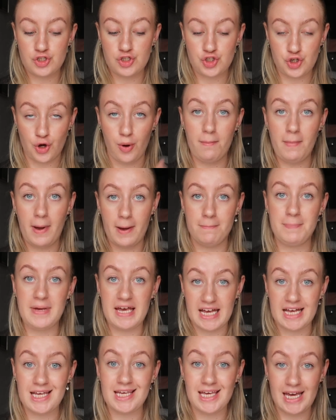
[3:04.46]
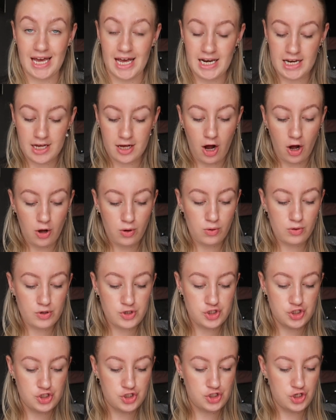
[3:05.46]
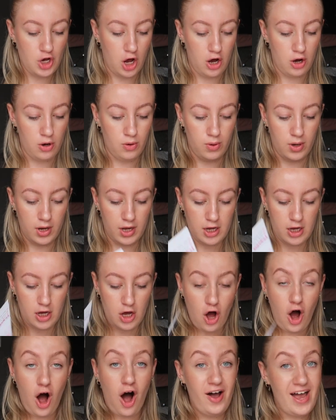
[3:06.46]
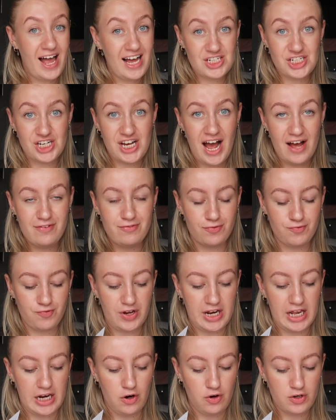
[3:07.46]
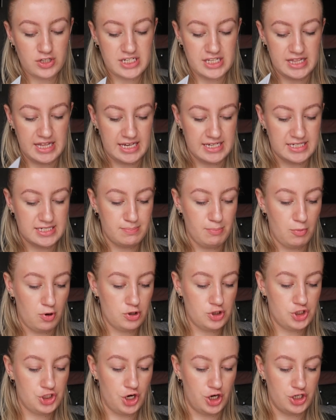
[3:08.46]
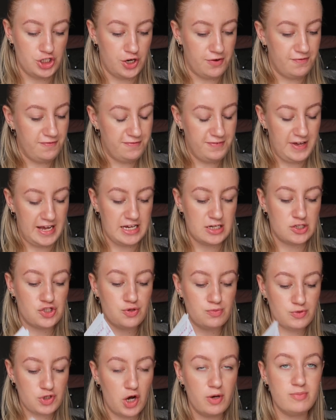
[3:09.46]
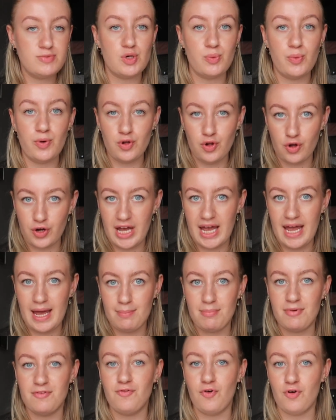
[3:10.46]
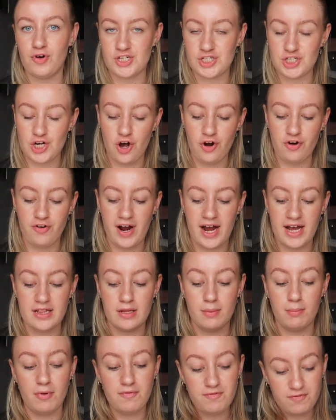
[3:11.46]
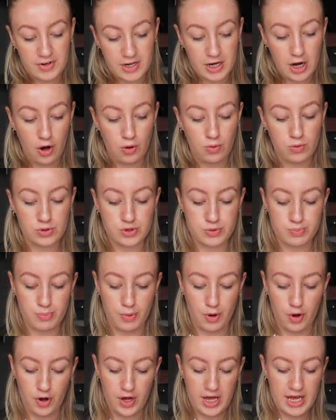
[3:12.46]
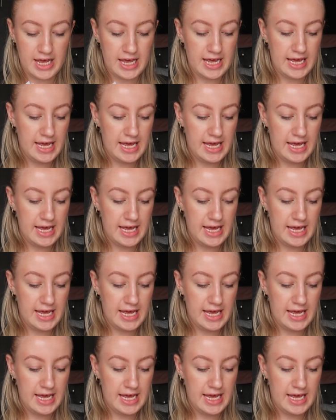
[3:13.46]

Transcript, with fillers: some big yearly goals. So I actually haven't really looked at this much, I don't think. Sometimes I will look at it before I start creating the monthly goals, but